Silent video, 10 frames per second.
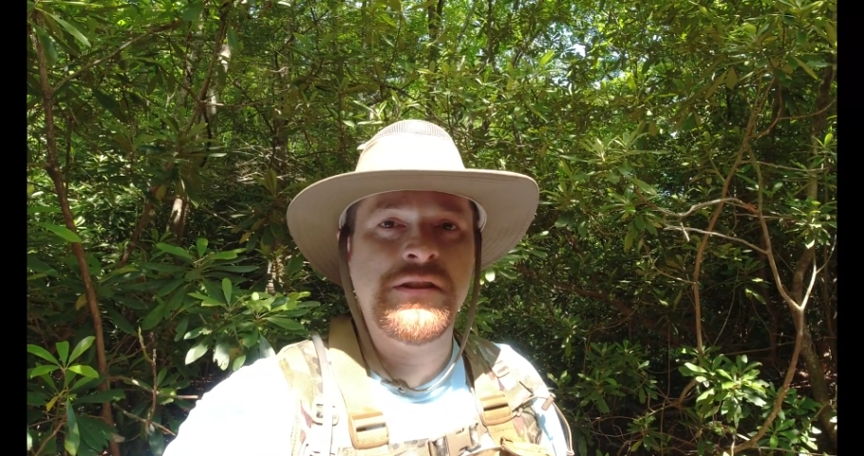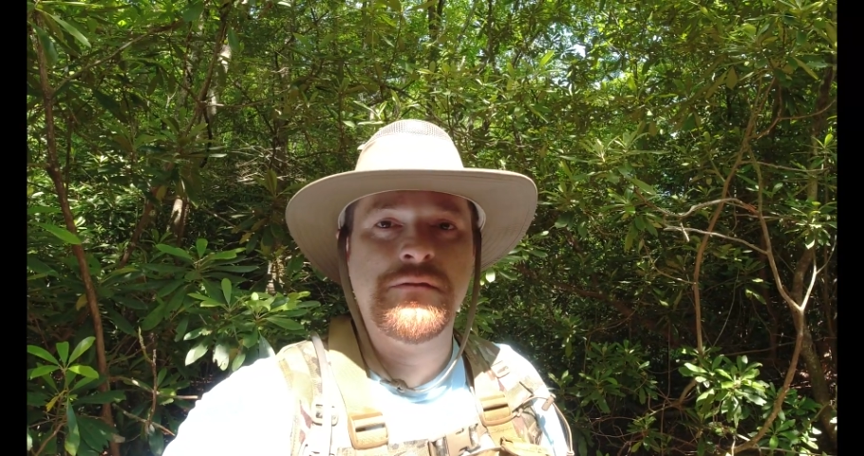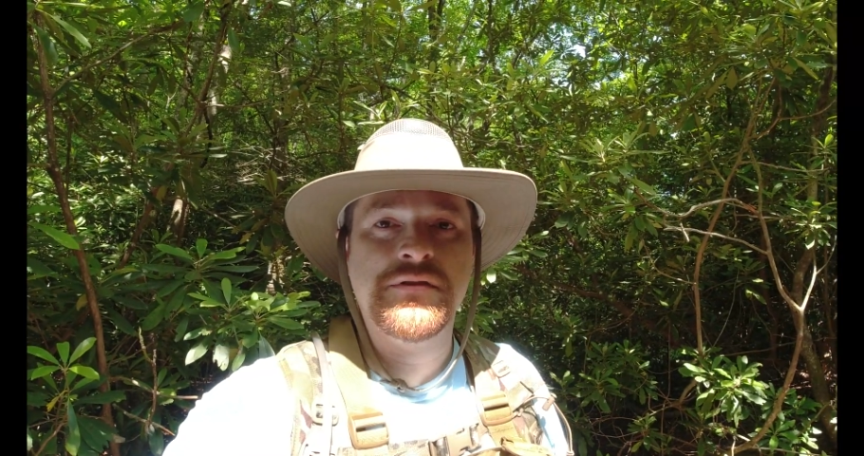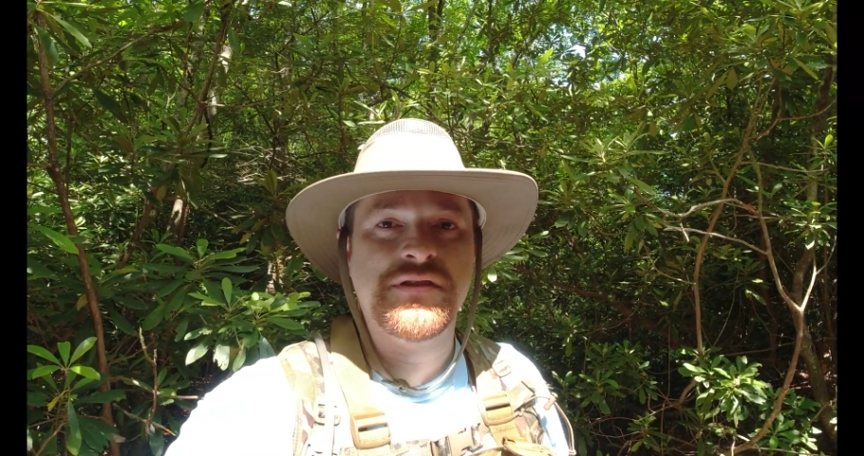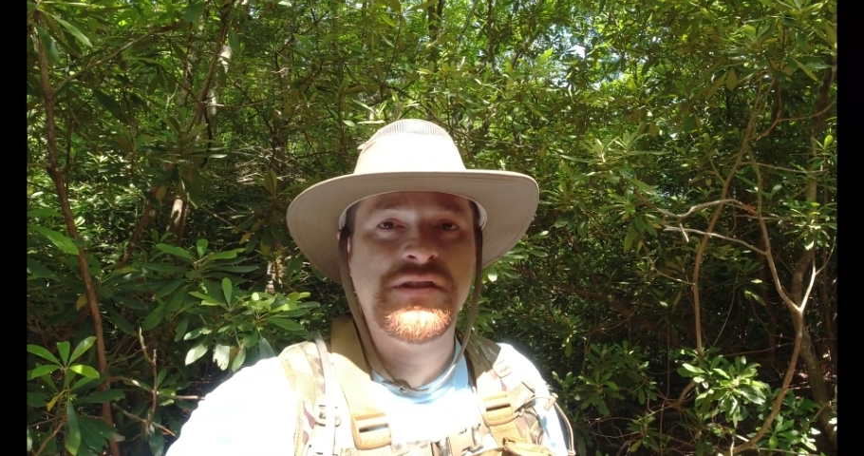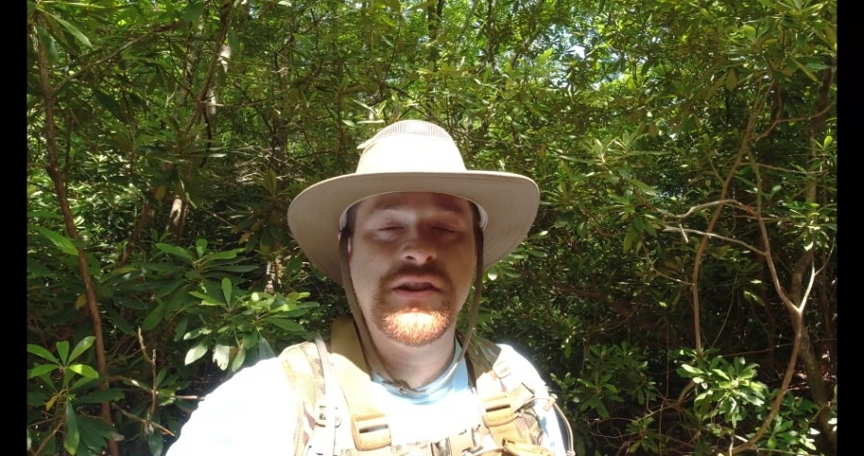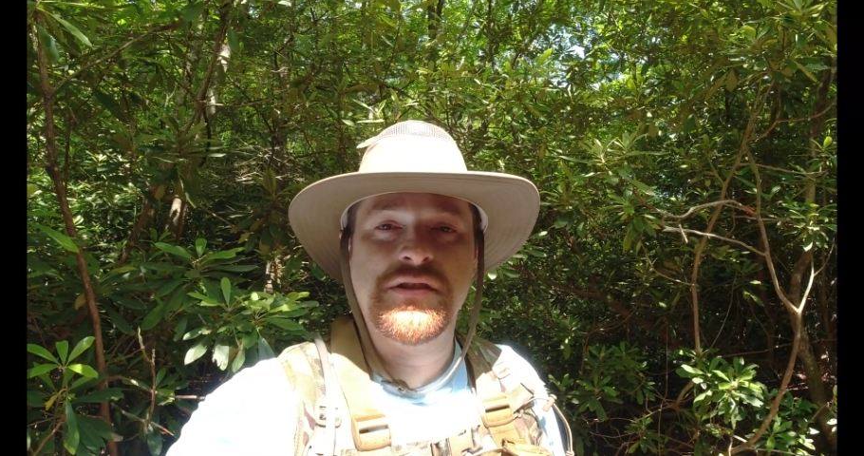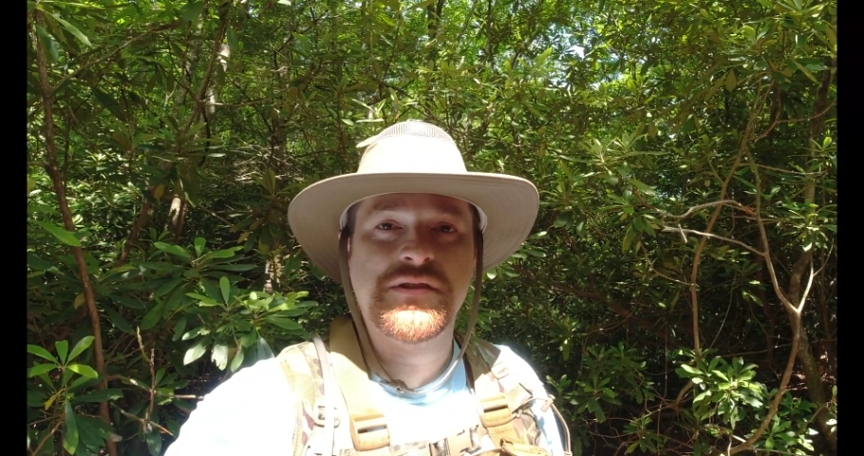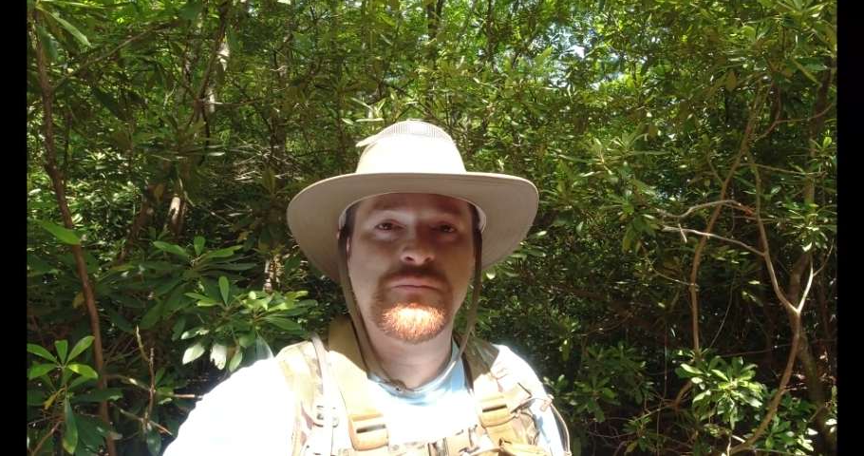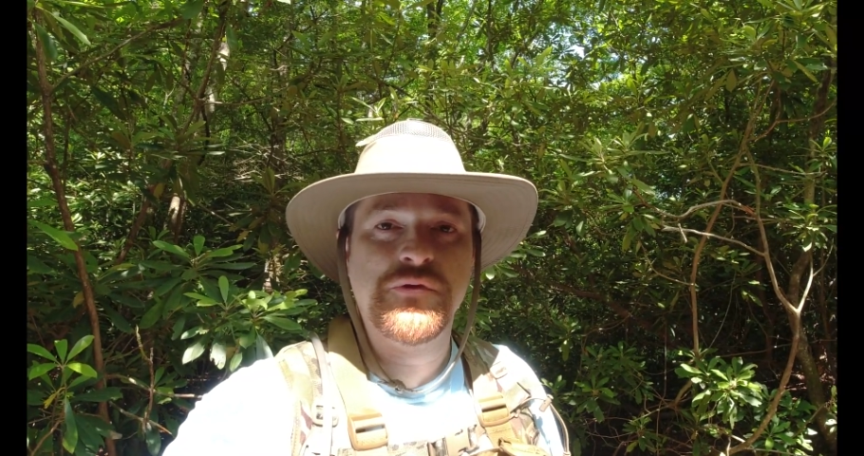It was,
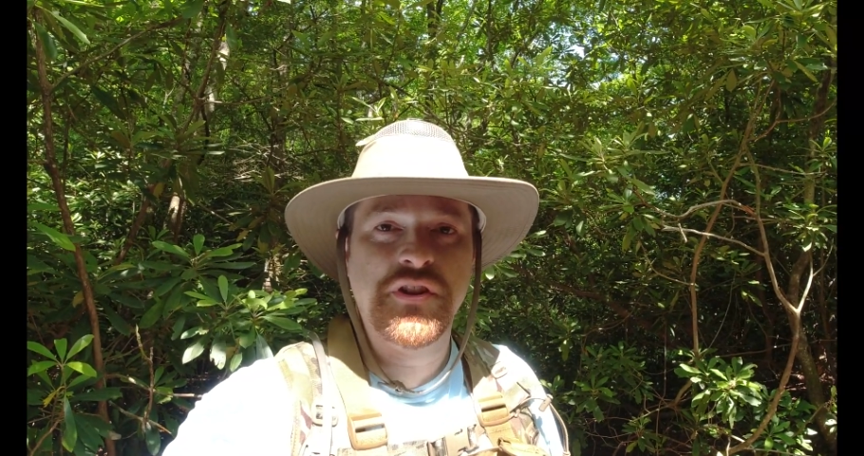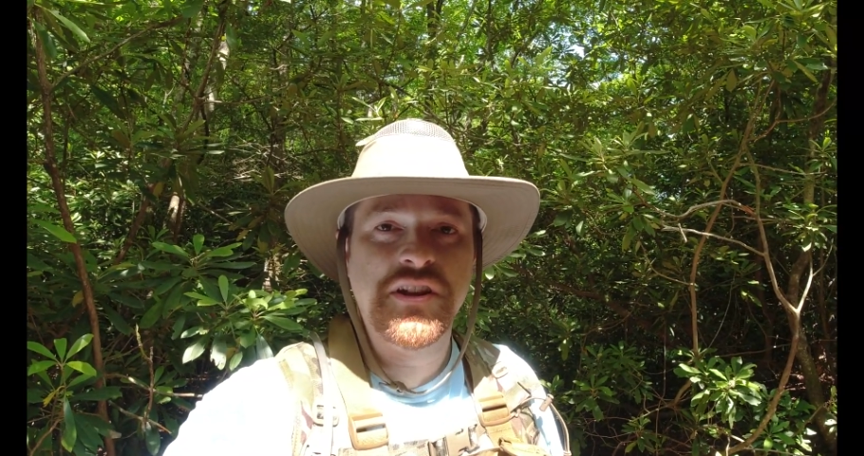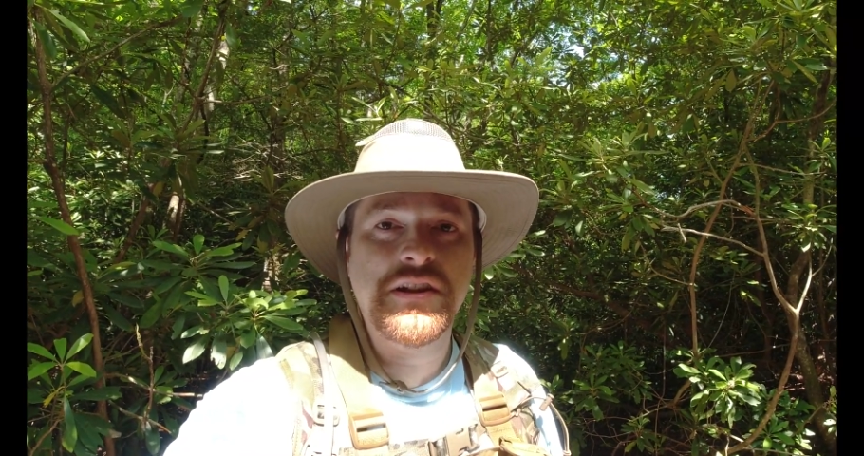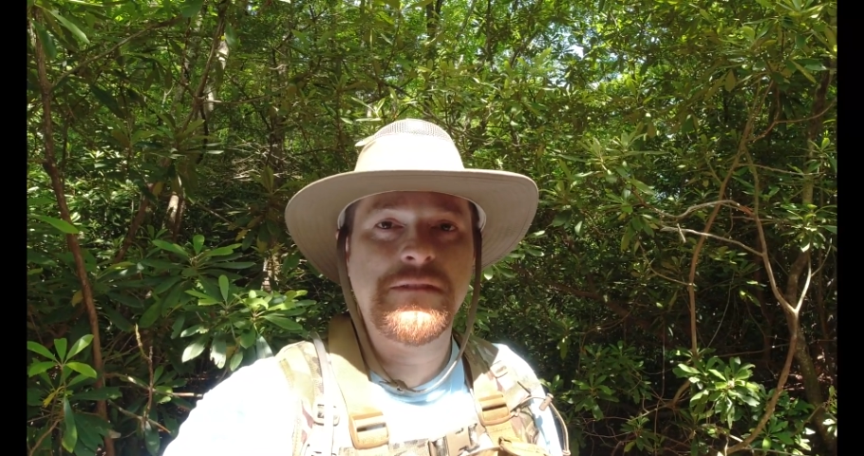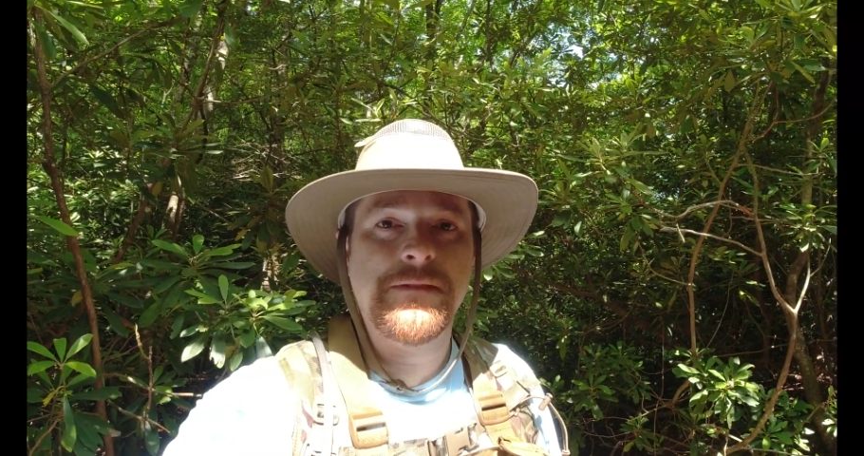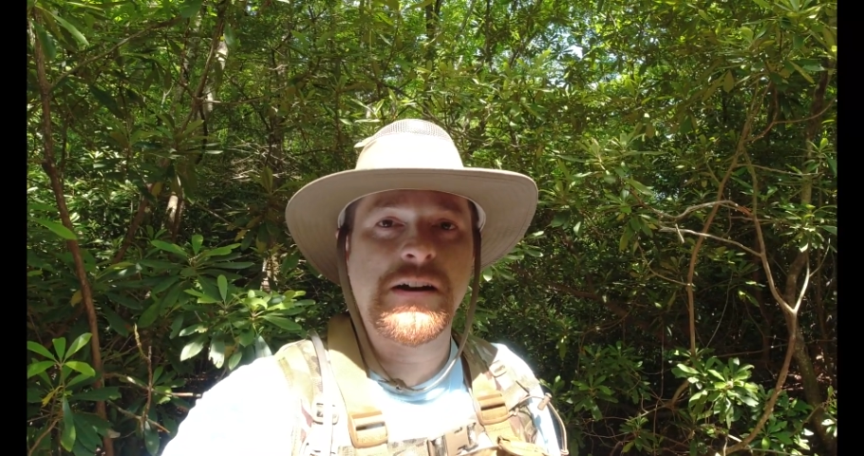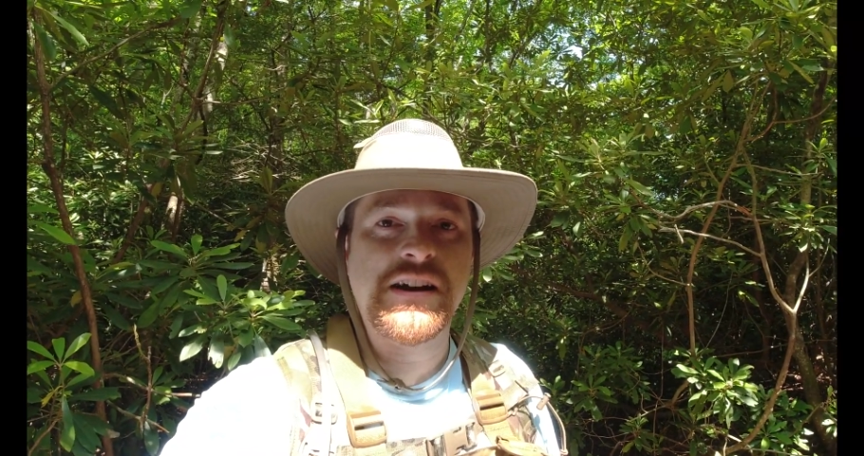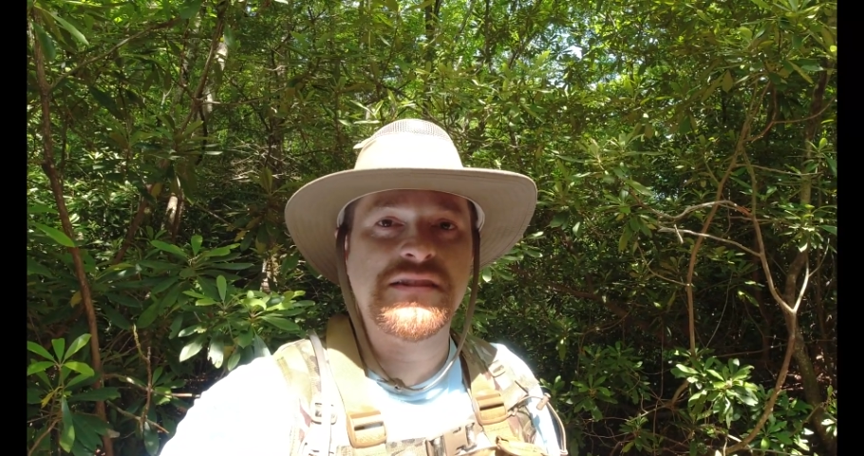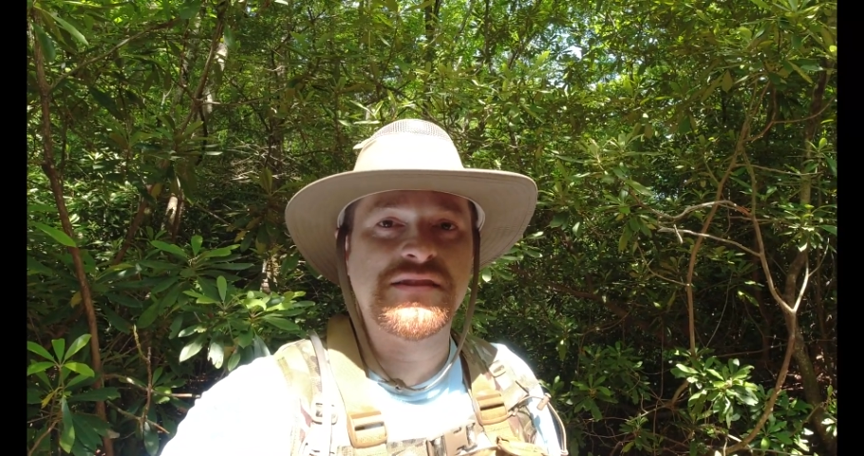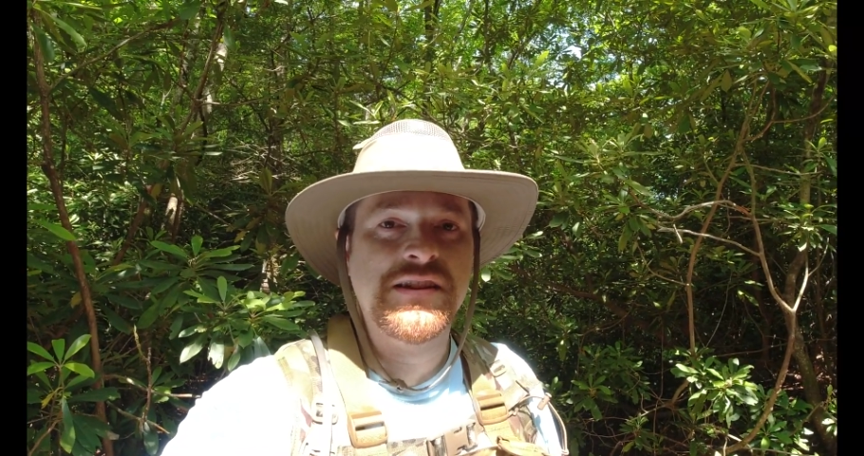some really good
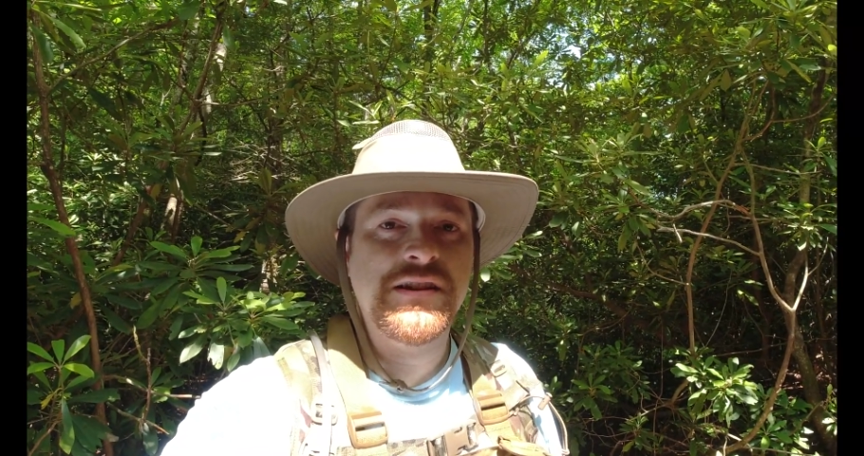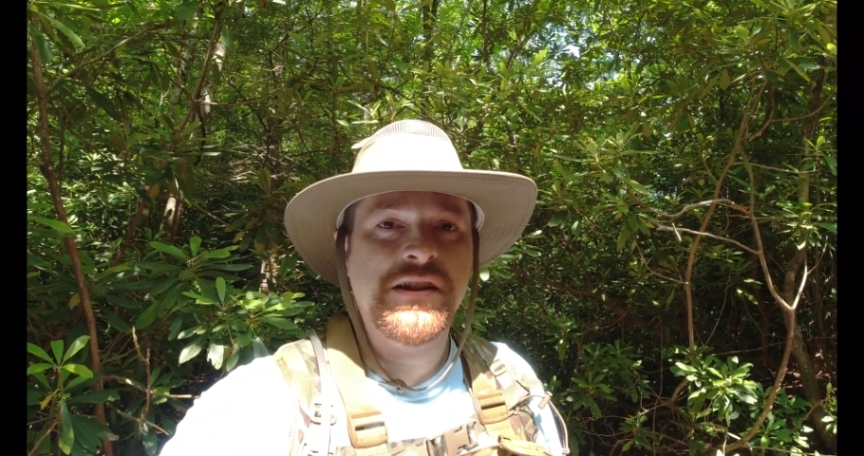advice.